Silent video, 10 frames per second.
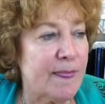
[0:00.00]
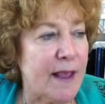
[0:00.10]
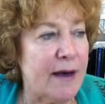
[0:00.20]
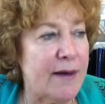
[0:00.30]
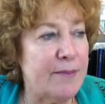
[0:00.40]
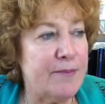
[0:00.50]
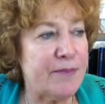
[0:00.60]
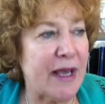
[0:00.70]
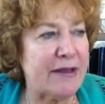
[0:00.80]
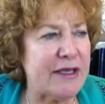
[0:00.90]

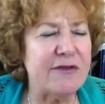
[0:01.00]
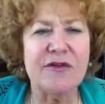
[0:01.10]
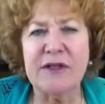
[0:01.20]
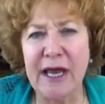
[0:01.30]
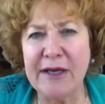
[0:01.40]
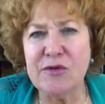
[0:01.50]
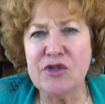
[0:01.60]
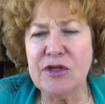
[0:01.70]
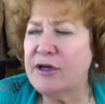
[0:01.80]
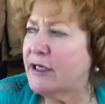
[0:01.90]
I think for language
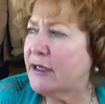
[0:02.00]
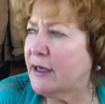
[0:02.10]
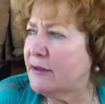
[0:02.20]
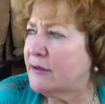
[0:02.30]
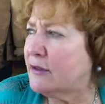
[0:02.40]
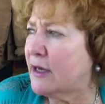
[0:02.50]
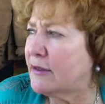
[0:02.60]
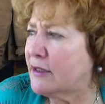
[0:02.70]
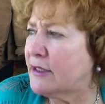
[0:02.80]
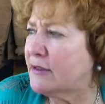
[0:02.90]
learning, I
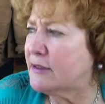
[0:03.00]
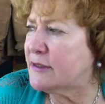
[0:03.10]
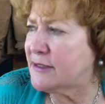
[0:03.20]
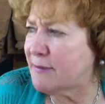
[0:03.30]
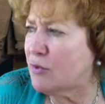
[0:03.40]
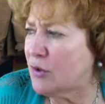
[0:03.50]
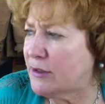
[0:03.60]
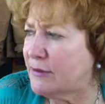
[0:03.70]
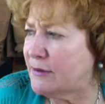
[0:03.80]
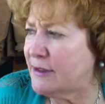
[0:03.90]
think that at some point
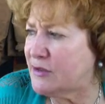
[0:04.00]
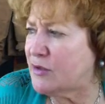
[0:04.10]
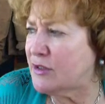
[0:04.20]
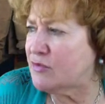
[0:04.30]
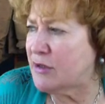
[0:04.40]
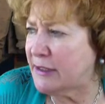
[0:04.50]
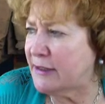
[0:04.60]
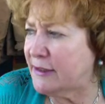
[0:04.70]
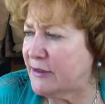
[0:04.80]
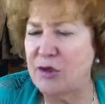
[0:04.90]
it's really
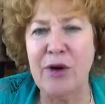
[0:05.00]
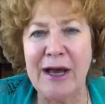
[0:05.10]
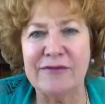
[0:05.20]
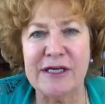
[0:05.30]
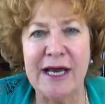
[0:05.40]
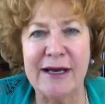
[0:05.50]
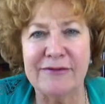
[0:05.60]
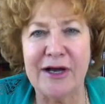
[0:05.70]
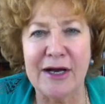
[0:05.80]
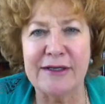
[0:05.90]
clear you have to
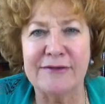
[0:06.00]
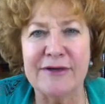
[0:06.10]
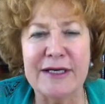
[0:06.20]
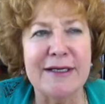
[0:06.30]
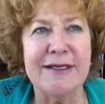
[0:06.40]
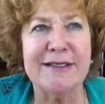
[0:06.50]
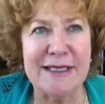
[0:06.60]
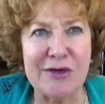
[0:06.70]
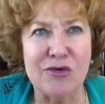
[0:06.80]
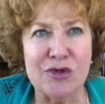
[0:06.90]
have kind of
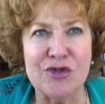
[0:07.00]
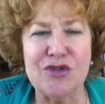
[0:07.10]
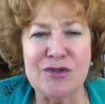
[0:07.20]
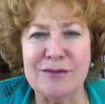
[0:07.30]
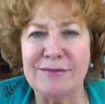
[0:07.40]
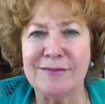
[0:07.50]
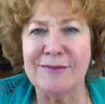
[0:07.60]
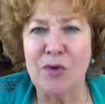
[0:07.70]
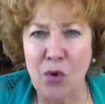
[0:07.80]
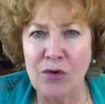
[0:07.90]
synchronous
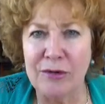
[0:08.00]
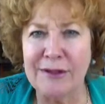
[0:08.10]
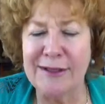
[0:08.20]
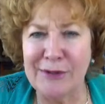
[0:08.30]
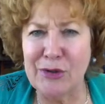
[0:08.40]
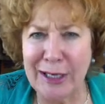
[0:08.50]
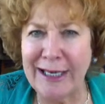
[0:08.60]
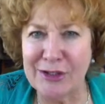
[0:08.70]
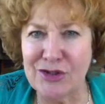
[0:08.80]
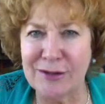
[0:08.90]
oral
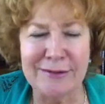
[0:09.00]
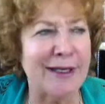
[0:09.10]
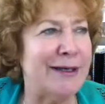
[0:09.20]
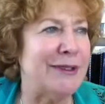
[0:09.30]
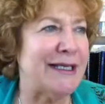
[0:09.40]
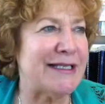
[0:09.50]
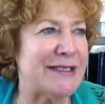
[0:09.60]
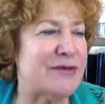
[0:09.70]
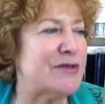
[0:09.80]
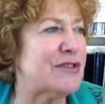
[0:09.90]
communication. I mean, that's
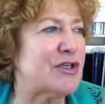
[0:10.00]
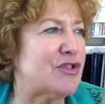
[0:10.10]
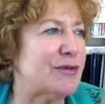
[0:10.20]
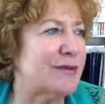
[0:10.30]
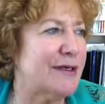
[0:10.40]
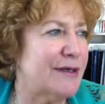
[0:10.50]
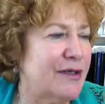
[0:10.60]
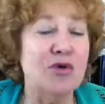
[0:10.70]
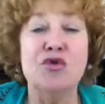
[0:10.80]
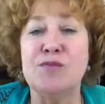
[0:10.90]
such a
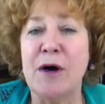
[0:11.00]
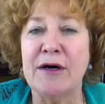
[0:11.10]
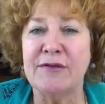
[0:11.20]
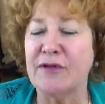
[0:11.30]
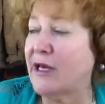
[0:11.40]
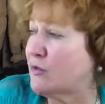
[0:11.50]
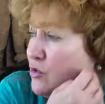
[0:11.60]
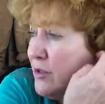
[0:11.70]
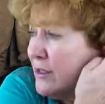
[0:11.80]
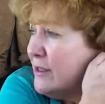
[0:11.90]
huge part of language
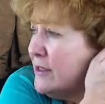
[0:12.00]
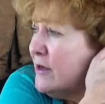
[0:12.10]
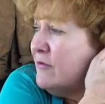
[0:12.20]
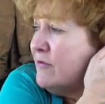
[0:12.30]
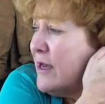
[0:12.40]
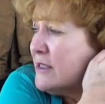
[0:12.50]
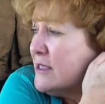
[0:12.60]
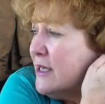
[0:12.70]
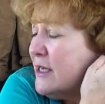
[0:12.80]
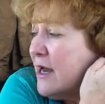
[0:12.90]
learning. And in fact,
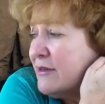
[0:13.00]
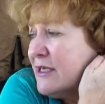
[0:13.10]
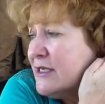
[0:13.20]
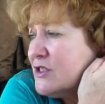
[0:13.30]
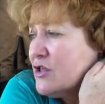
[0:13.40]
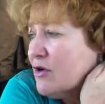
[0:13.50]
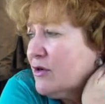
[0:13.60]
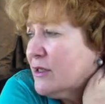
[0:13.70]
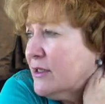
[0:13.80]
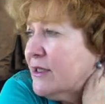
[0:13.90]
I think
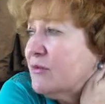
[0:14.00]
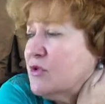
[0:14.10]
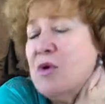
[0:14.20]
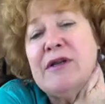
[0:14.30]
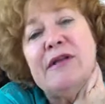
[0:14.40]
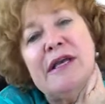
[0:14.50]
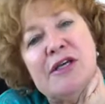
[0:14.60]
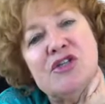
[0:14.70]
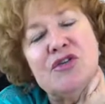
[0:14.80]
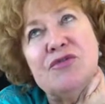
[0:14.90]
historically it was one of the
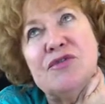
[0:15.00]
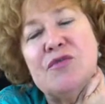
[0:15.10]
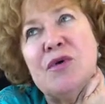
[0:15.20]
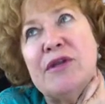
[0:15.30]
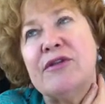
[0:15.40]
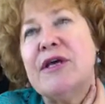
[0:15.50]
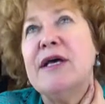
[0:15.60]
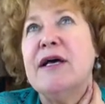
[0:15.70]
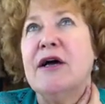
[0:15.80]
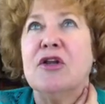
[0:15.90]
issues with
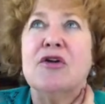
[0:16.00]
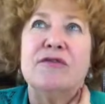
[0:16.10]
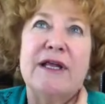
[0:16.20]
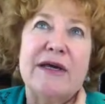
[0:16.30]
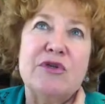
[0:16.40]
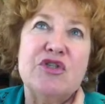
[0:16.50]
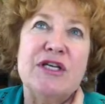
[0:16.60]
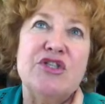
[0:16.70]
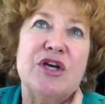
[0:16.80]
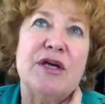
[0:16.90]
a lot of language
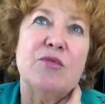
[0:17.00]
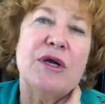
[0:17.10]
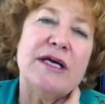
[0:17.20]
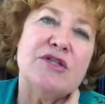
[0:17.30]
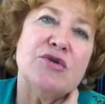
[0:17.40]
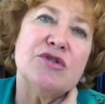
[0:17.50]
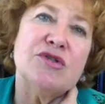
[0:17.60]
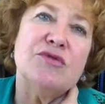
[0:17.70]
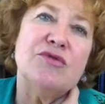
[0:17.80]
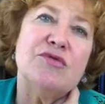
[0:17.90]
teaching. And when I talk
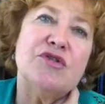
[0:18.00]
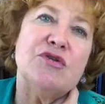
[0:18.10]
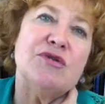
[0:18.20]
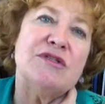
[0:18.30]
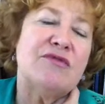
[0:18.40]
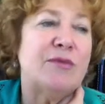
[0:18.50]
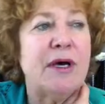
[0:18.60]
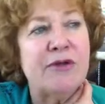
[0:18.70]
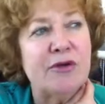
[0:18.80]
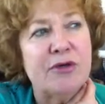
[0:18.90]
to students from
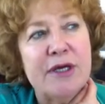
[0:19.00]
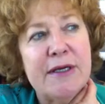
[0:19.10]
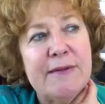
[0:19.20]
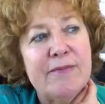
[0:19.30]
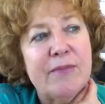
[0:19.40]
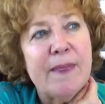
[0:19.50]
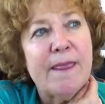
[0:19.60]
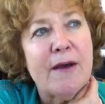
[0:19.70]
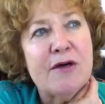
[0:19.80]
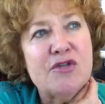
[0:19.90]
other
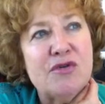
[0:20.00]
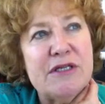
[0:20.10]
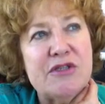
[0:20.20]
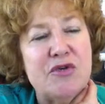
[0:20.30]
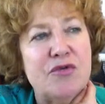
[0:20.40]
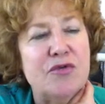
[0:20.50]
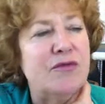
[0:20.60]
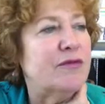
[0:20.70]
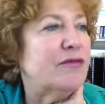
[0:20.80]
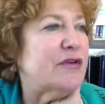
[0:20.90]
countries
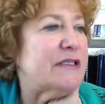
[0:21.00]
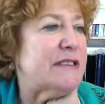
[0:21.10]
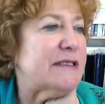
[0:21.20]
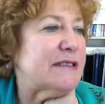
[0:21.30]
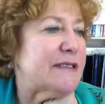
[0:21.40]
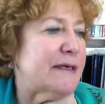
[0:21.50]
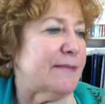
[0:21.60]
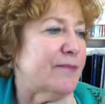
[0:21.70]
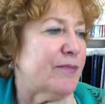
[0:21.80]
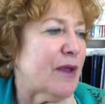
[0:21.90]
who, for instance,
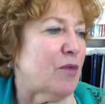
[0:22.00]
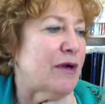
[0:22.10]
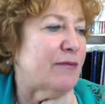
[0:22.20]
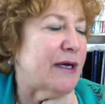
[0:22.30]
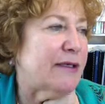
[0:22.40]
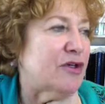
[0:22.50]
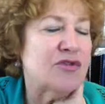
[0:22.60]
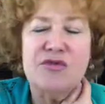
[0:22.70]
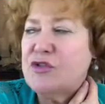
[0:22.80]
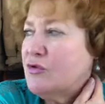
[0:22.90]
one of my
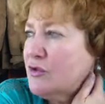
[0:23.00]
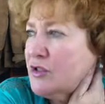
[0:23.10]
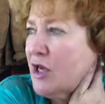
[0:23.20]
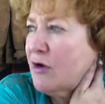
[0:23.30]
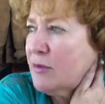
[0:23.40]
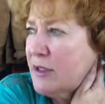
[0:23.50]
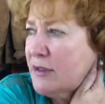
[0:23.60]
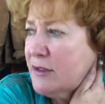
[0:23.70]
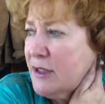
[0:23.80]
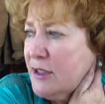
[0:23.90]
doctoral students,
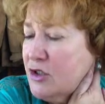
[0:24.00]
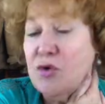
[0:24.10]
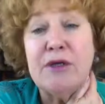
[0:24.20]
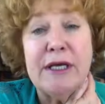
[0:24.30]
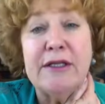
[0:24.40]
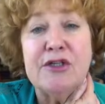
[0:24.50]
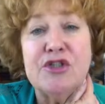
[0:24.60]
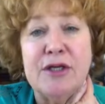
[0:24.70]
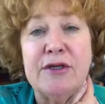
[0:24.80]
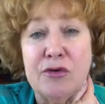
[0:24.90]
Kyungmi, taught English
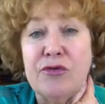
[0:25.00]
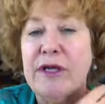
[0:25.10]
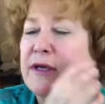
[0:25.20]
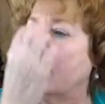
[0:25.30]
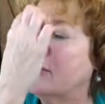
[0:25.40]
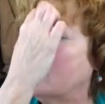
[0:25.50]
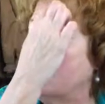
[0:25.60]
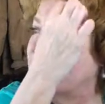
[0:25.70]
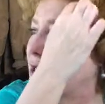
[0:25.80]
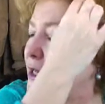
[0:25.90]
in Korea a lot.